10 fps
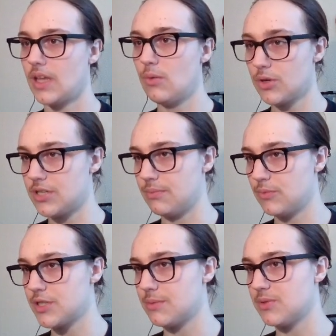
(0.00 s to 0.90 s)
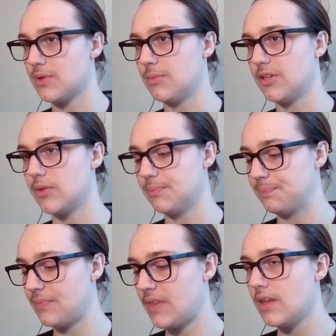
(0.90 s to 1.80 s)
worship. Worship is the word I'm looking for.
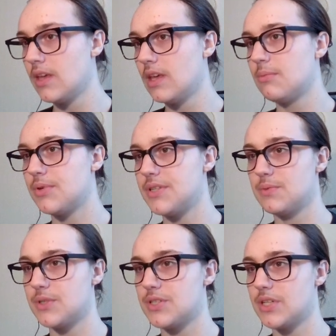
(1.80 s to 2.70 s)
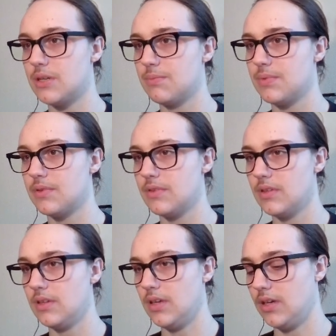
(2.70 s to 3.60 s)
Priest worship,
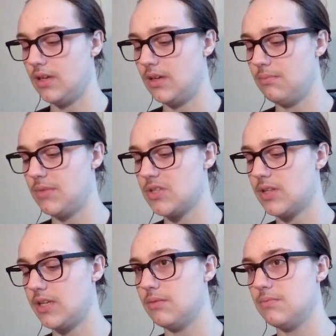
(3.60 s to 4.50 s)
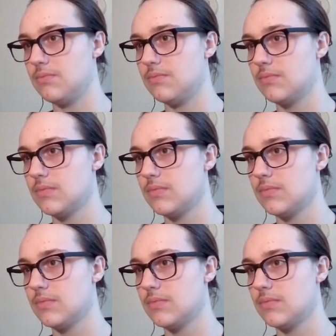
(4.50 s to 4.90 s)
magical item,